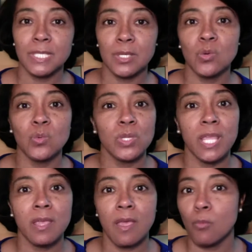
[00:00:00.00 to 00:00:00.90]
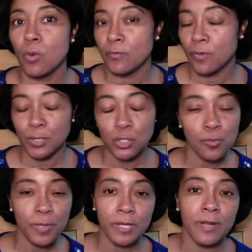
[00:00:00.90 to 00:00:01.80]
So we went from a
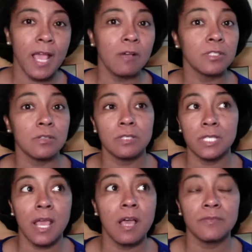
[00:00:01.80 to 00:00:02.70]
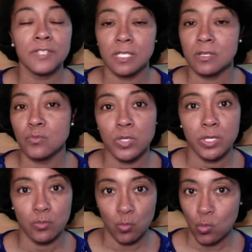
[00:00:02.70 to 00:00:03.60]
two-parent household to now all of a sudden
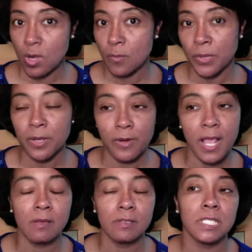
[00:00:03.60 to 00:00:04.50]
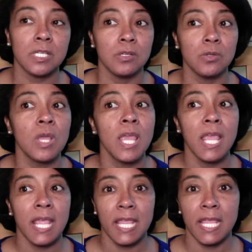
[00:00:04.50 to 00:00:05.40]
we one-parent household,
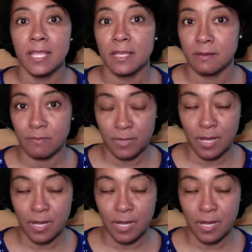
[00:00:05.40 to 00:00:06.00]
and